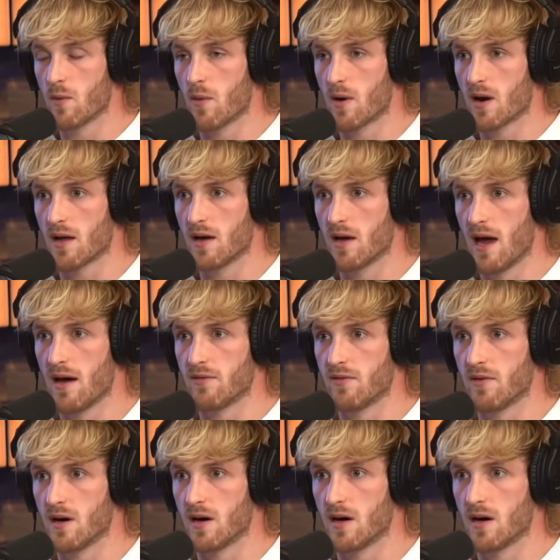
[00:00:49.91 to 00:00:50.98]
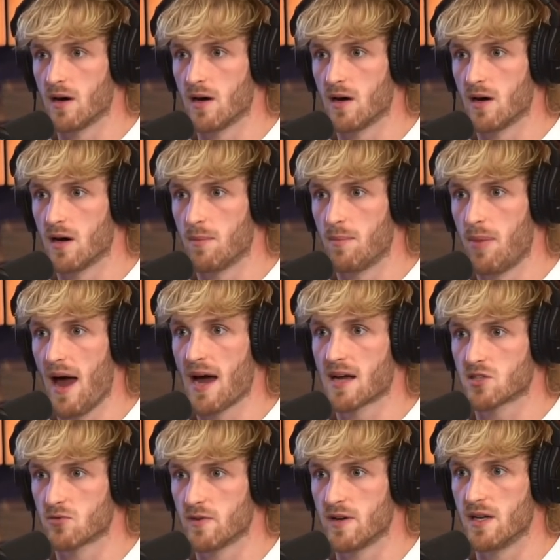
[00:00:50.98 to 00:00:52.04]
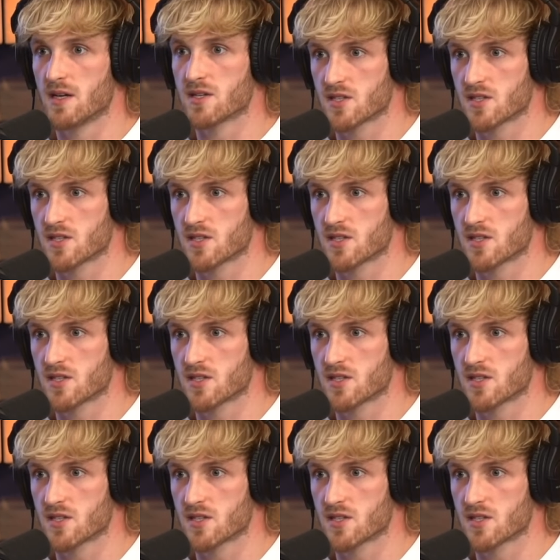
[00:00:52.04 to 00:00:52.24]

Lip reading: we want to have a packed arena